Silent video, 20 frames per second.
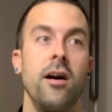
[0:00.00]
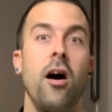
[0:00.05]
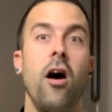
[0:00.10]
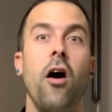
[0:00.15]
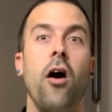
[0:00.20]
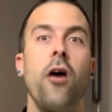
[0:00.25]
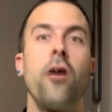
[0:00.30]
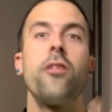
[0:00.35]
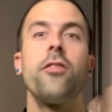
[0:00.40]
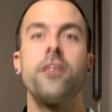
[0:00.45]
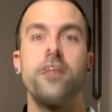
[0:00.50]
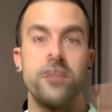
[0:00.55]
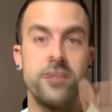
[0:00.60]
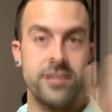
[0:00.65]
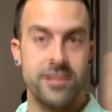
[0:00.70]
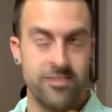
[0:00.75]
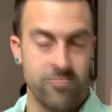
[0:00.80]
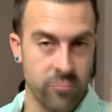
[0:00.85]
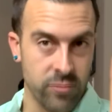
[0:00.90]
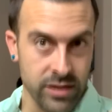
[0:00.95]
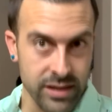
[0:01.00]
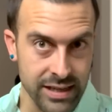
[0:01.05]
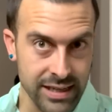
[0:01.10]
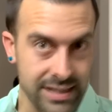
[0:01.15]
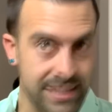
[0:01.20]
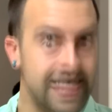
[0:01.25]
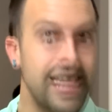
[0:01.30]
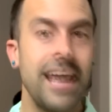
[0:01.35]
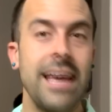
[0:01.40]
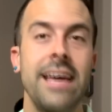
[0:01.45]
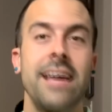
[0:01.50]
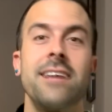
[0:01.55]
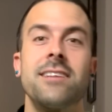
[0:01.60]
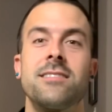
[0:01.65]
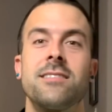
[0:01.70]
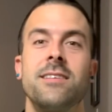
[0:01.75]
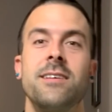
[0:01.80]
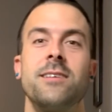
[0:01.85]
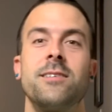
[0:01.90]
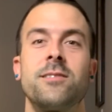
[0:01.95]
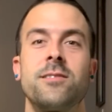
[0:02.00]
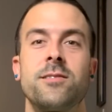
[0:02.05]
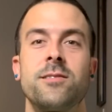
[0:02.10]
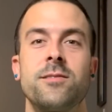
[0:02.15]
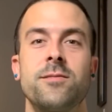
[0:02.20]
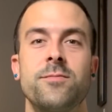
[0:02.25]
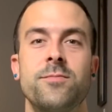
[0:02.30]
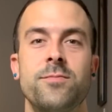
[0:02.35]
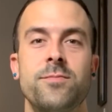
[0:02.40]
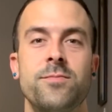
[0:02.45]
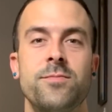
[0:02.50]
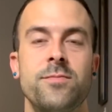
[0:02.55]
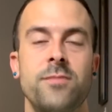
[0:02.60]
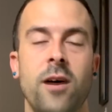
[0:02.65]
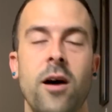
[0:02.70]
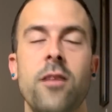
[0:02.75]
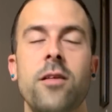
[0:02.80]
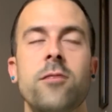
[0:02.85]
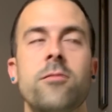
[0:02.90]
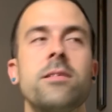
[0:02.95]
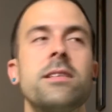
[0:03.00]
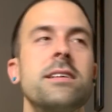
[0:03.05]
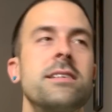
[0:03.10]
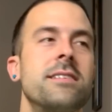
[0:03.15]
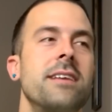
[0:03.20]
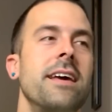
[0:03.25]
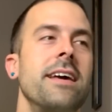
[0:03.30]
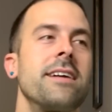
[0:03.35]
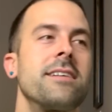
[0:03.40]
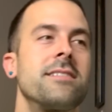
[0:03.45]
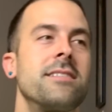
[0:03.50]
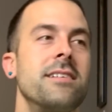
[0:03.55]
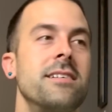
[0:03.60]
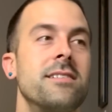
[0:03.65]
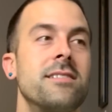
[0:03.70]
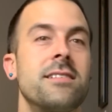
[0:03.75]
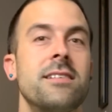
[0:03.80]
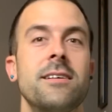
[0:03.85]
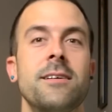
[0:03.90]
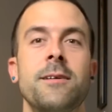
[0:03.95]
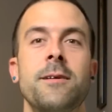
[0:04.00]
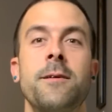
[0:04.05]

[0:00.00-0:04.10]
All they're really saying is this. All they're really saying is this.